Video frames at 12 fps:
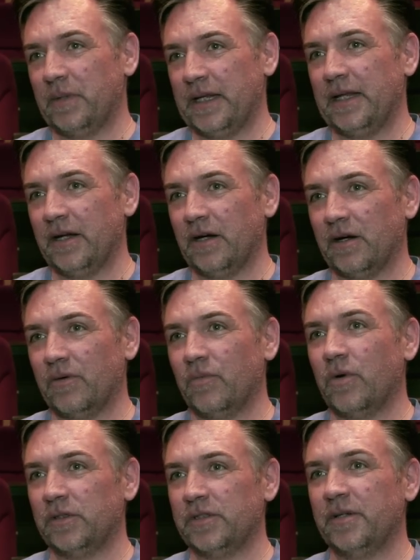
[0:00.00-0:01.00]
here
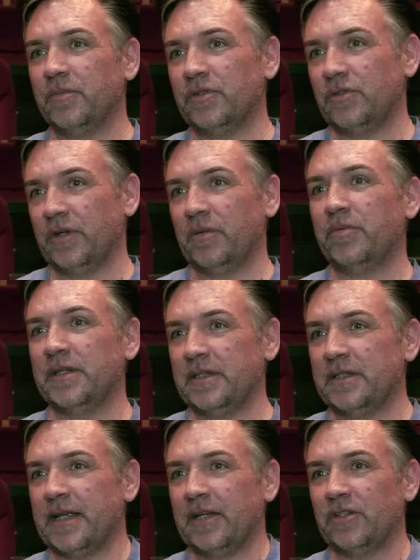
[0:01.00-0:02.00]
while Tim was doing a
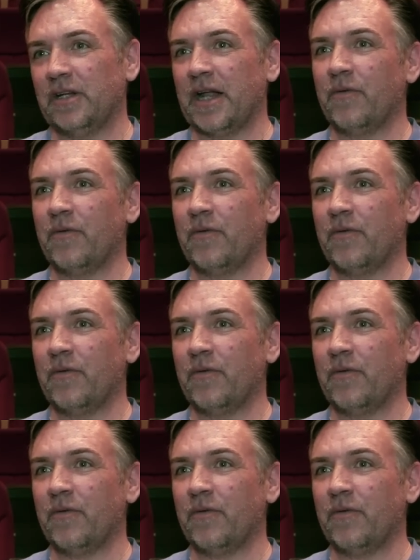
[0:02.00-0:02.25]
presentation.